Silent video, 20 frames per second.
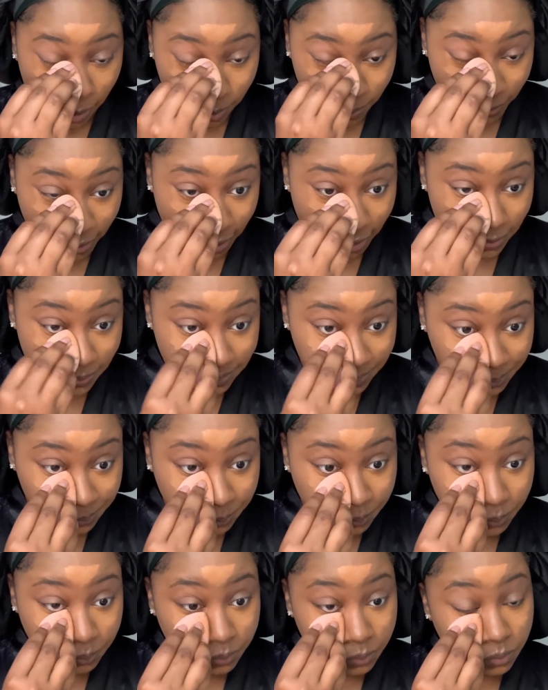But
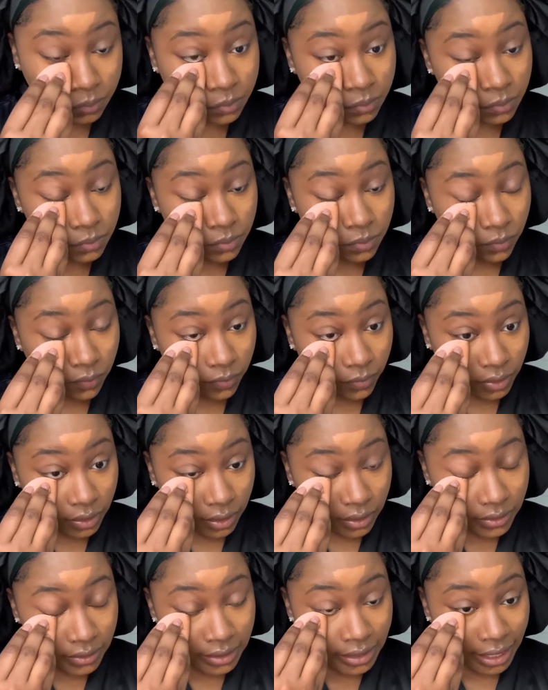
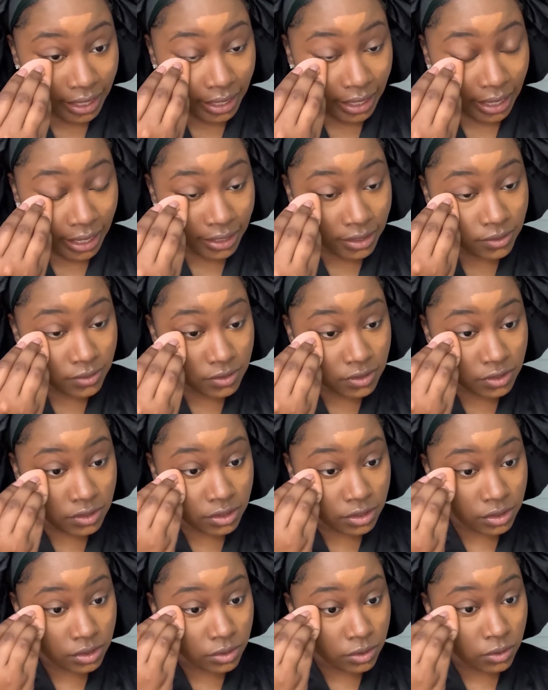yeah, I used
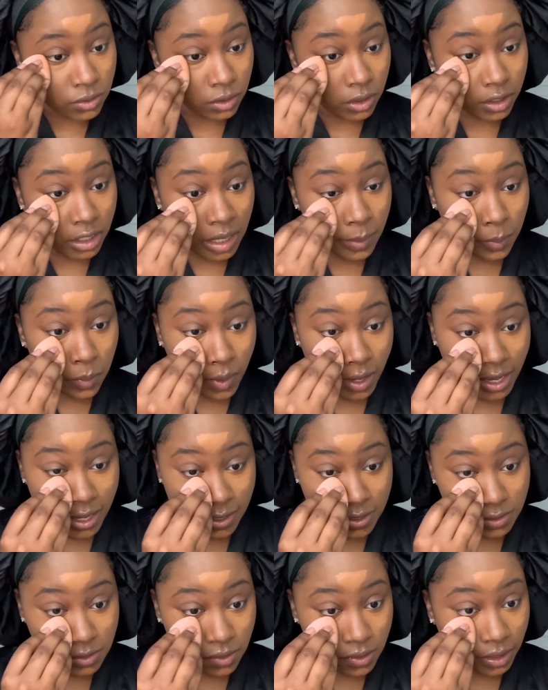to look up
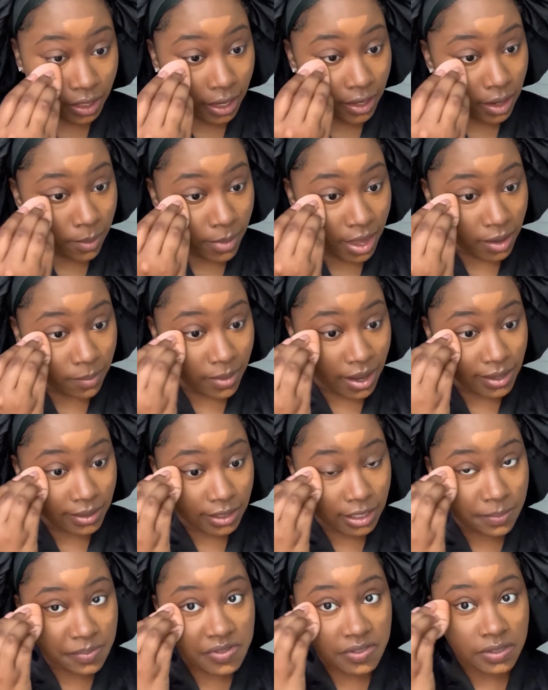ways on how to make my
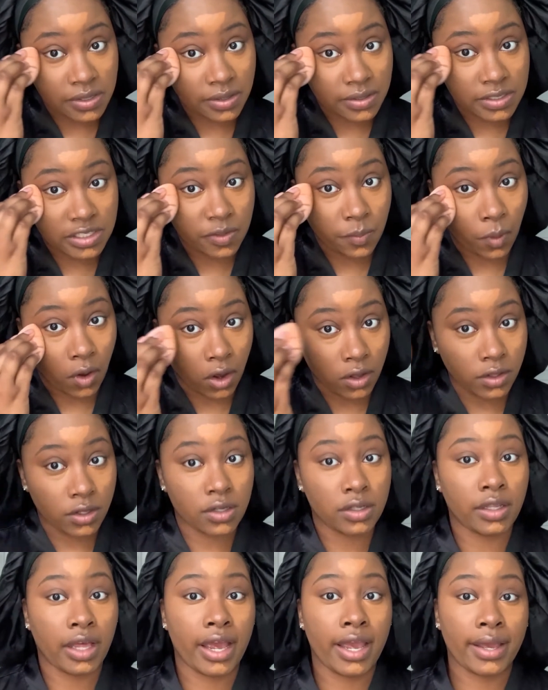lips look
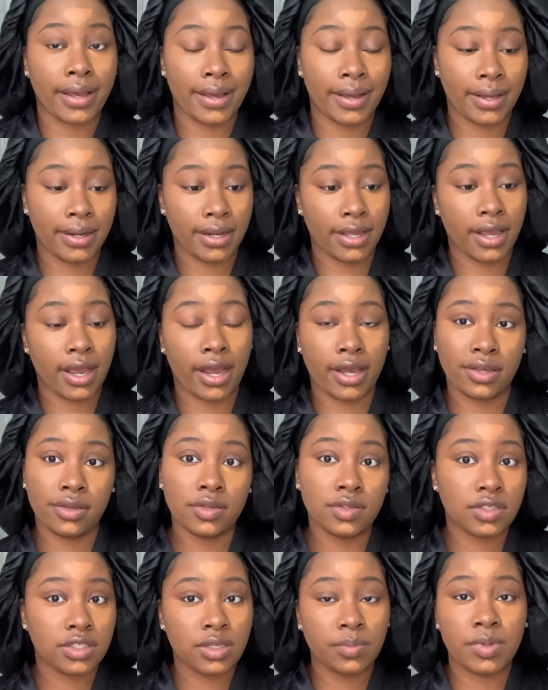smaller. Like, honey, I
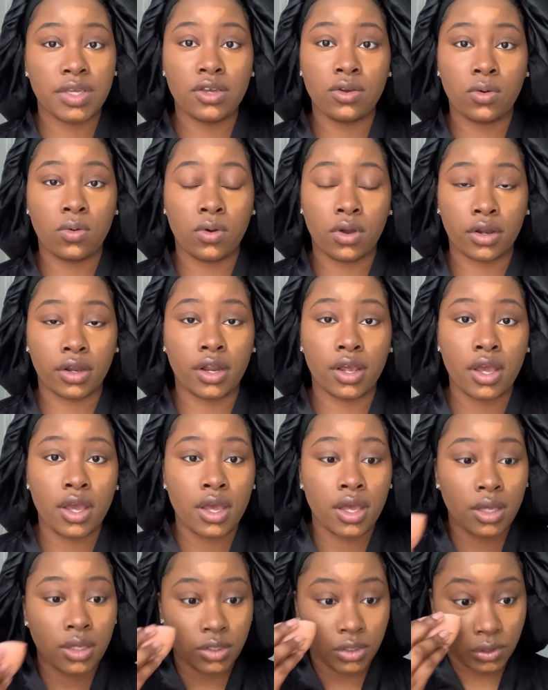used to be on
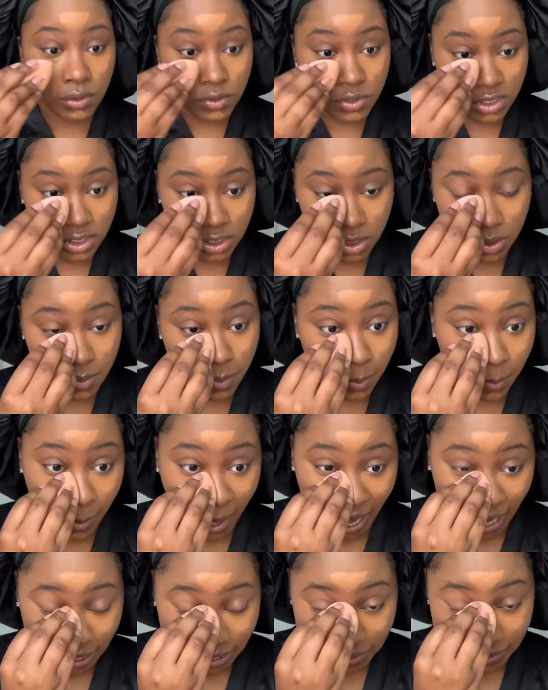YouTube
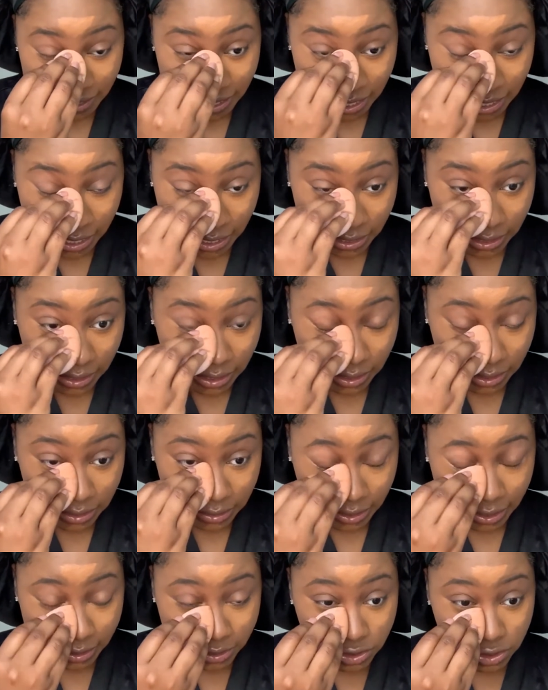back then,
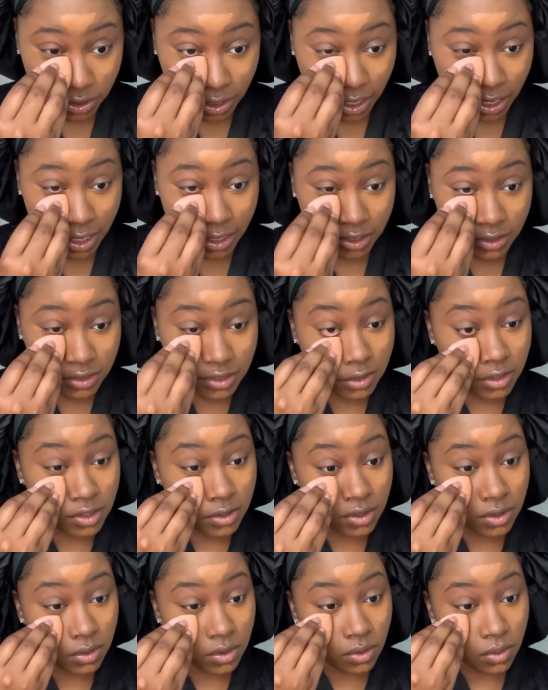like trying
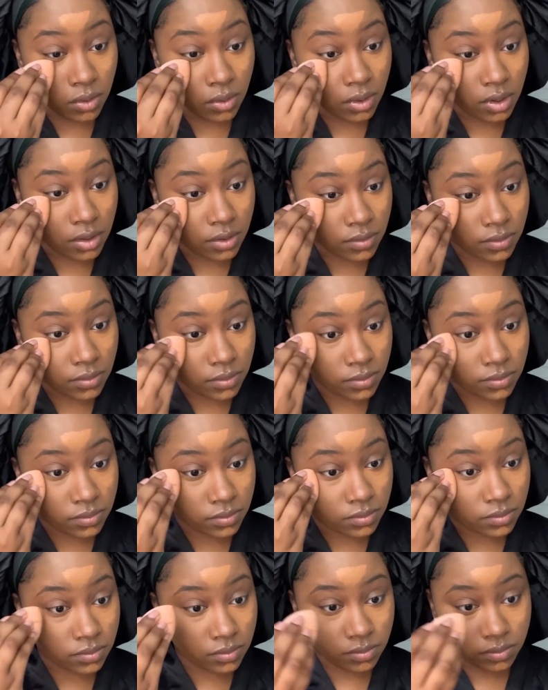to
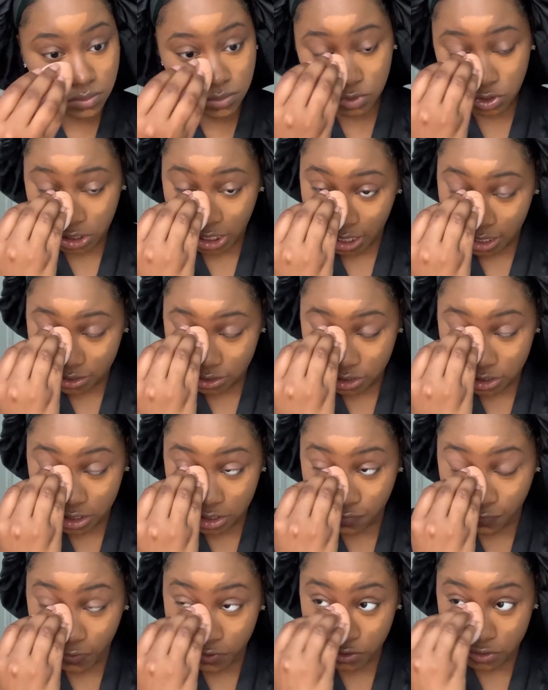change
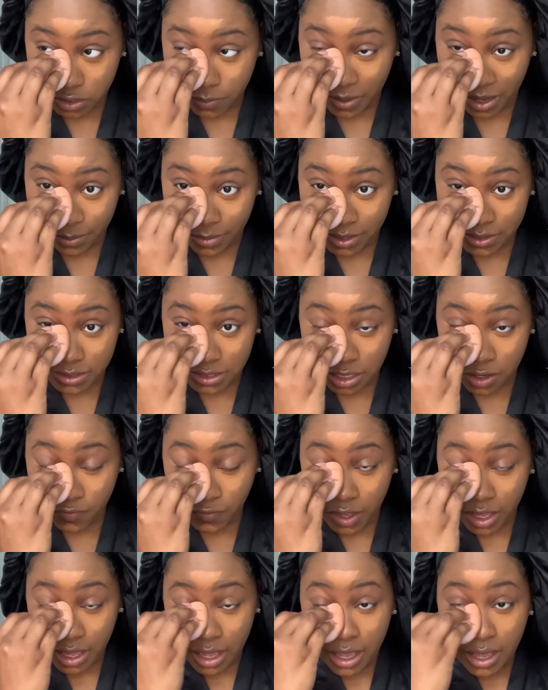these features about myself.
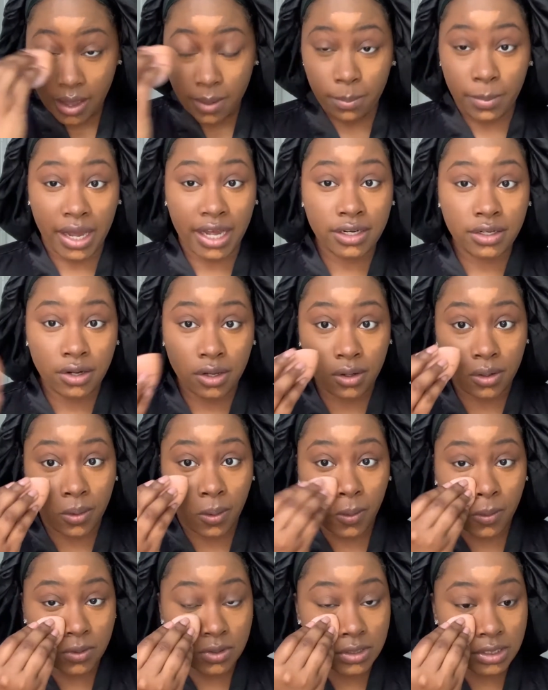My
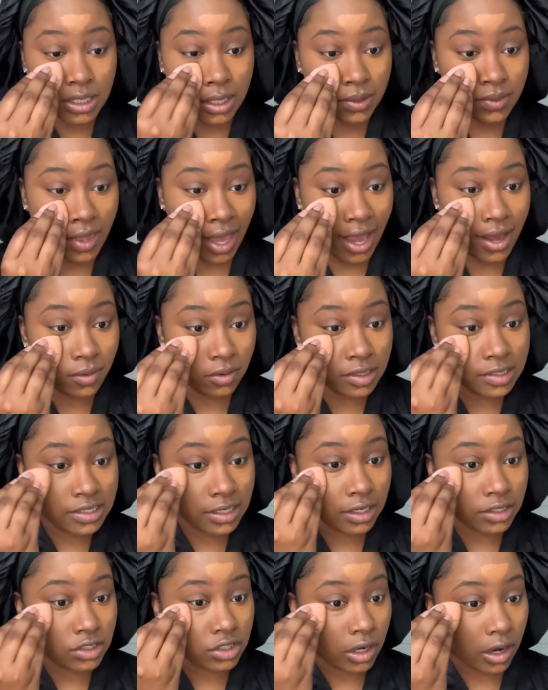nose, that was
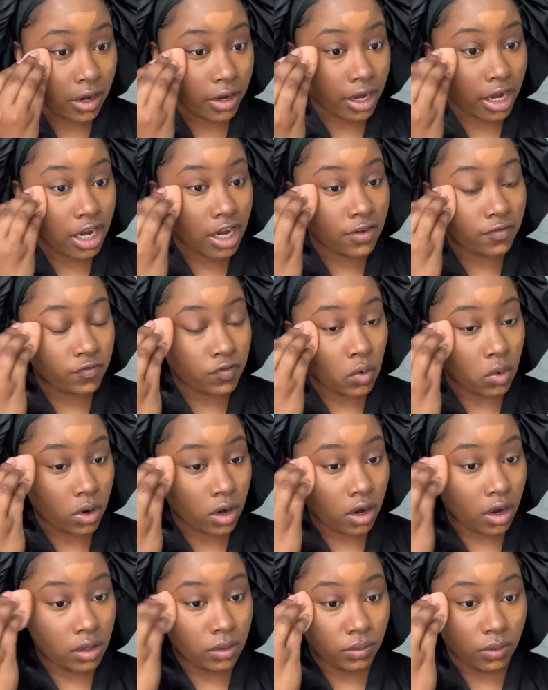a target
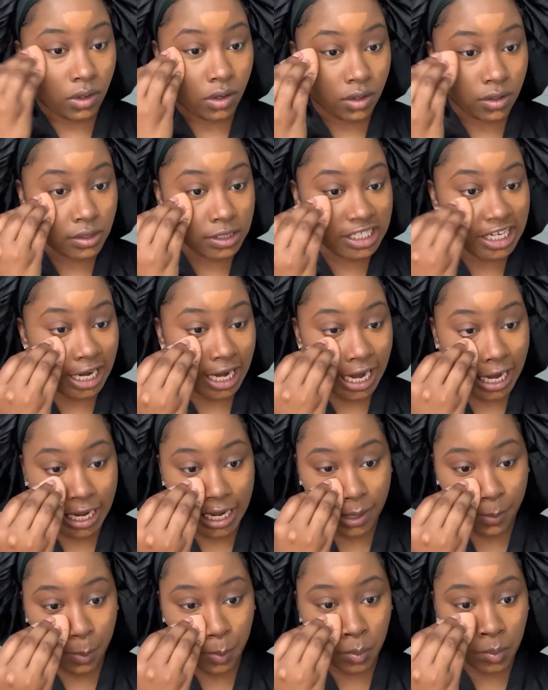for a long
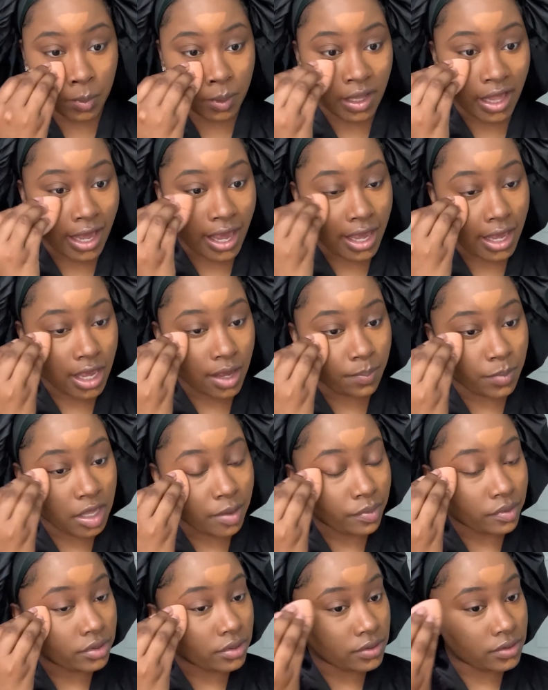time. Like,
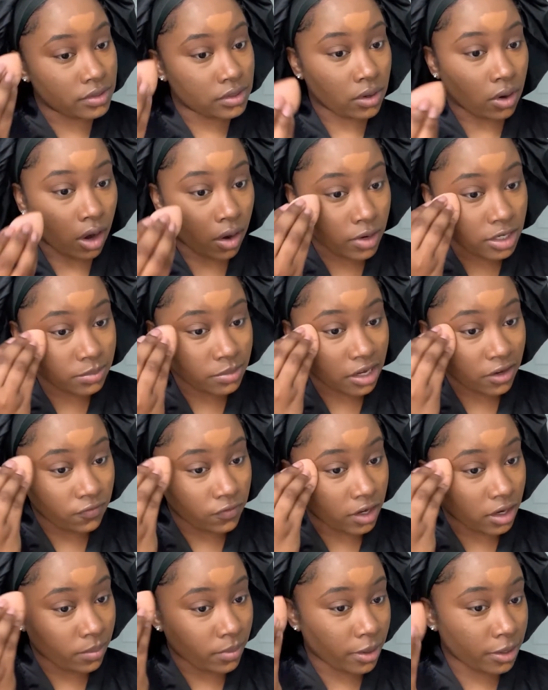people used to always make
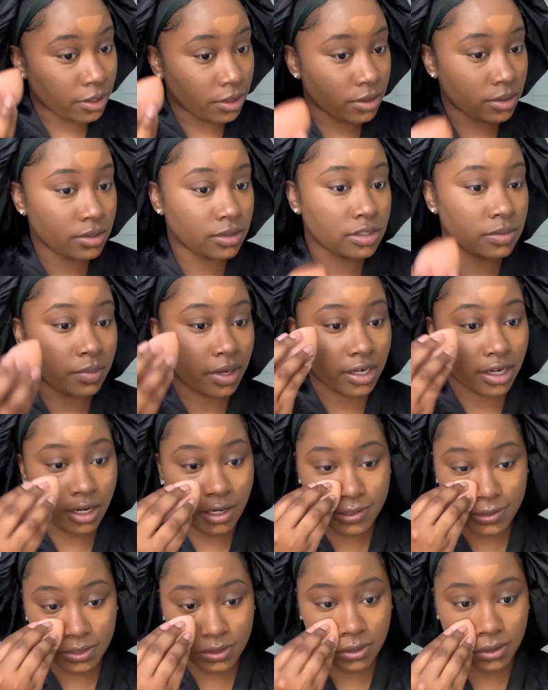fun of my nose, my
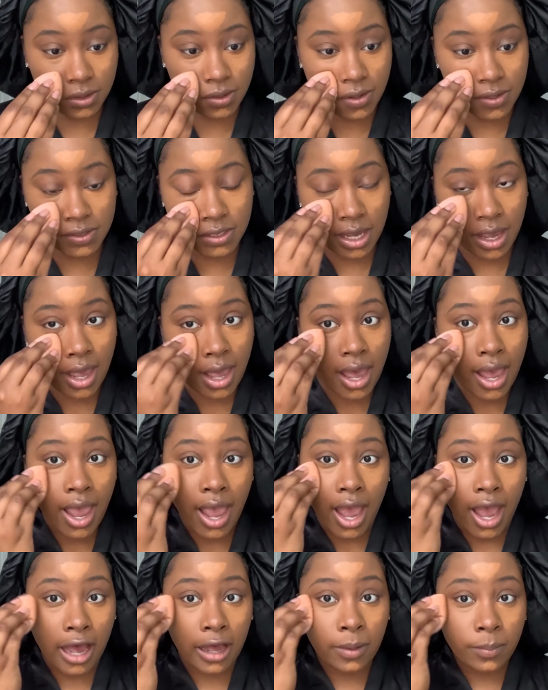nostrils,
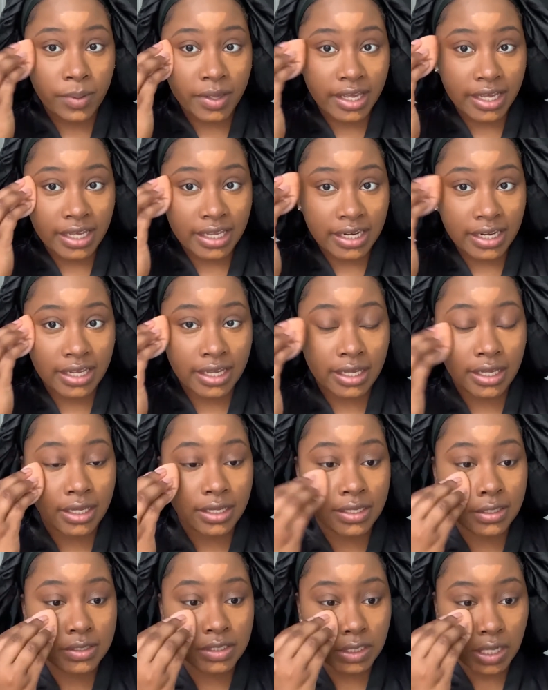how big it
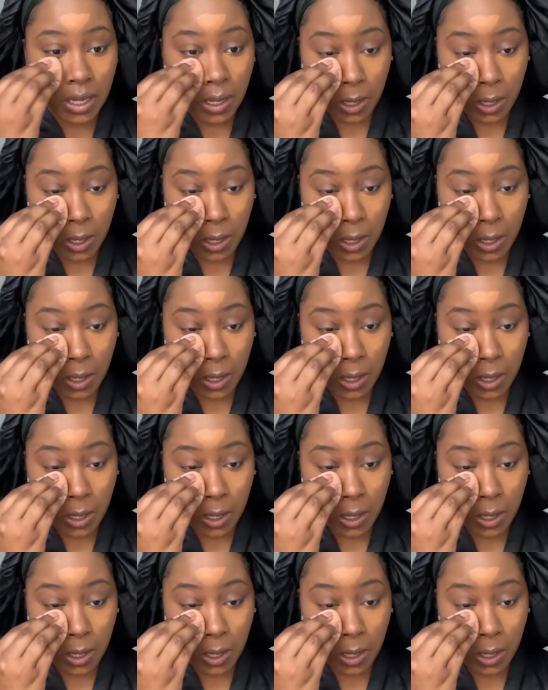is,